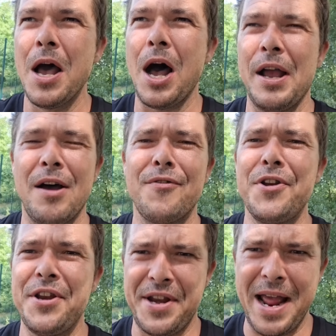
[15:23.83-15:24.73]
I have
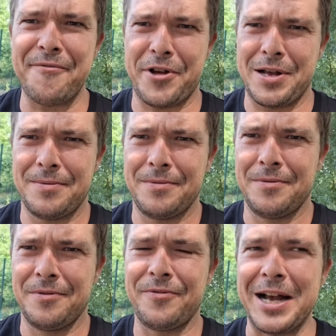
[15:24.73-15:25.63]
never
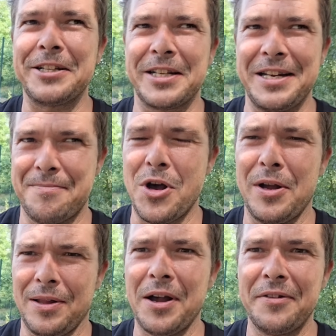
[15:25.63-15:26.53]
fasted in
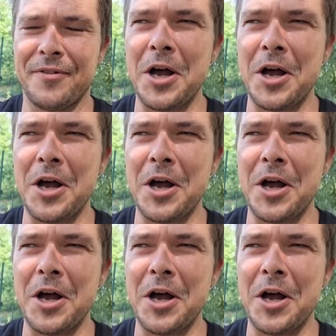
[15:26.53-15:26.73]
my life.